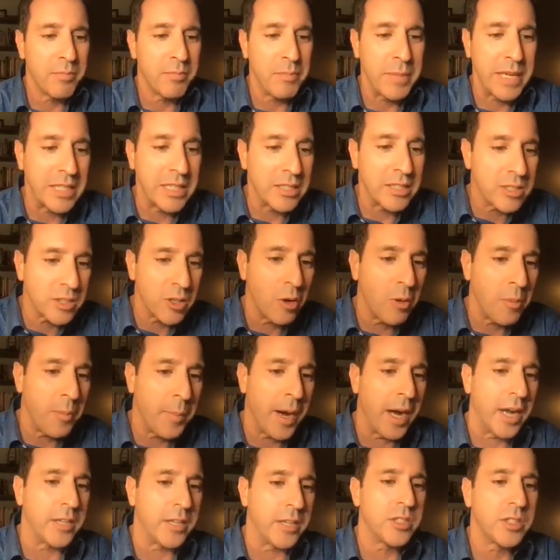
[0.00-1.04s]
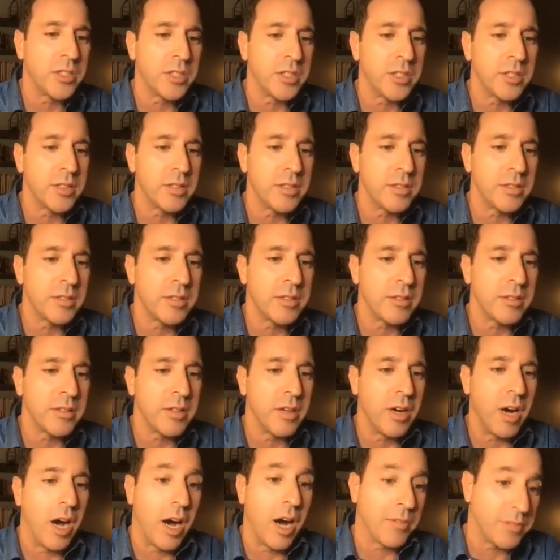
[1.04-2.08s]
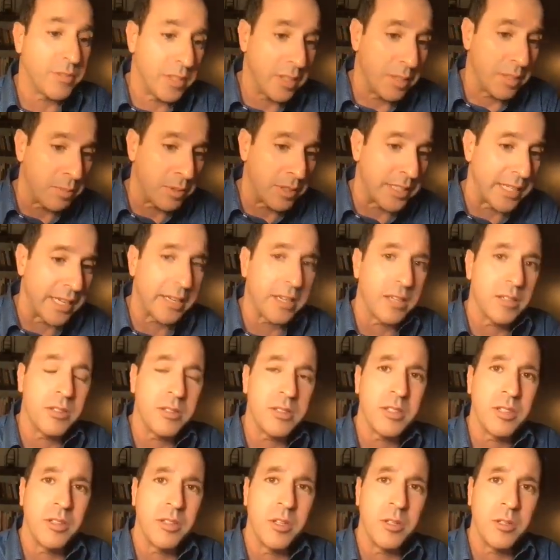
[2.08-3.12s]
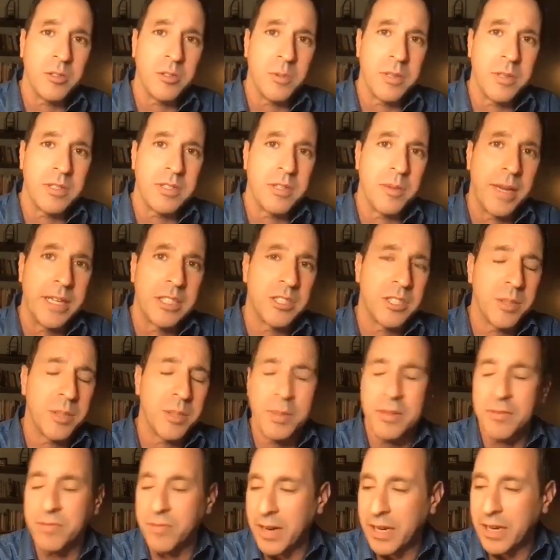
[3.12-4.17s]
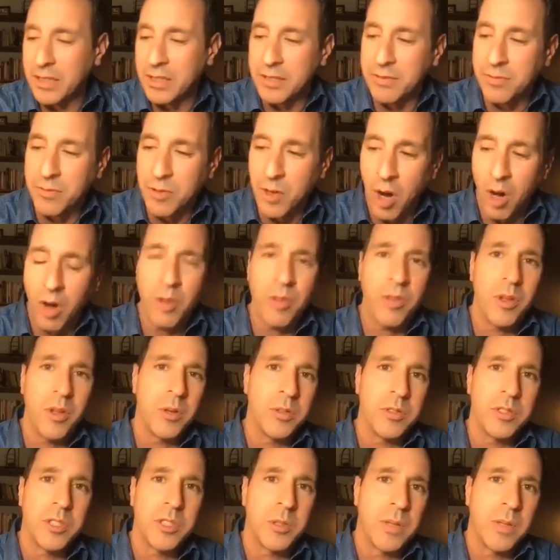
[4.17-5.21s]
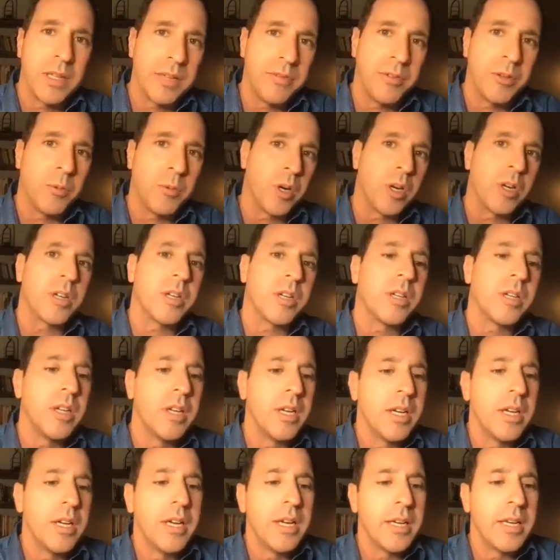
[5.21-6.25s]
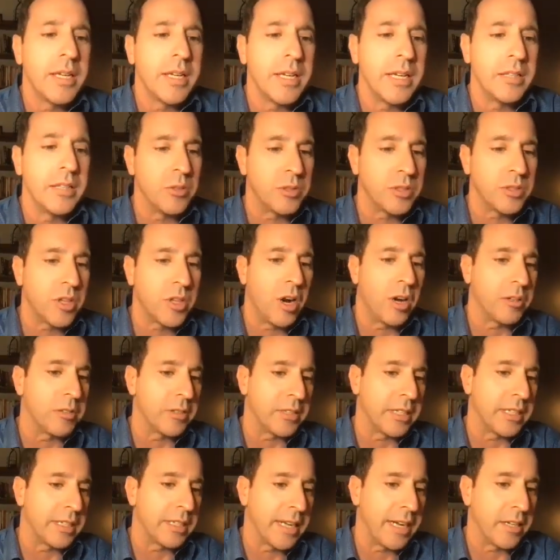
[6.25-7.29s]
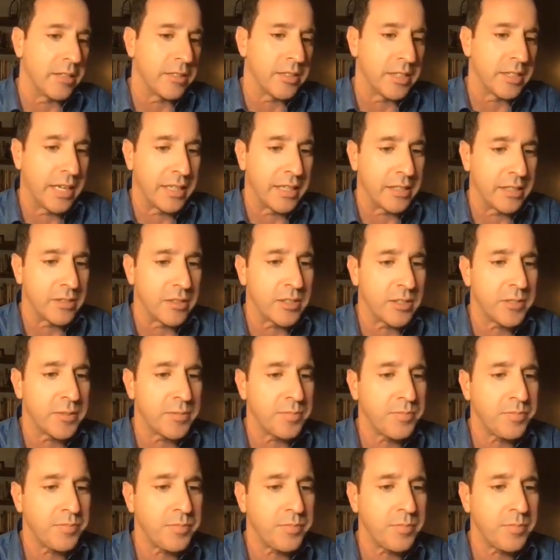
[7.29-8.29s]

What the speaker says: means so much, often in particular to those with dementia, but frankly for all those who live and work in those congregate care settings.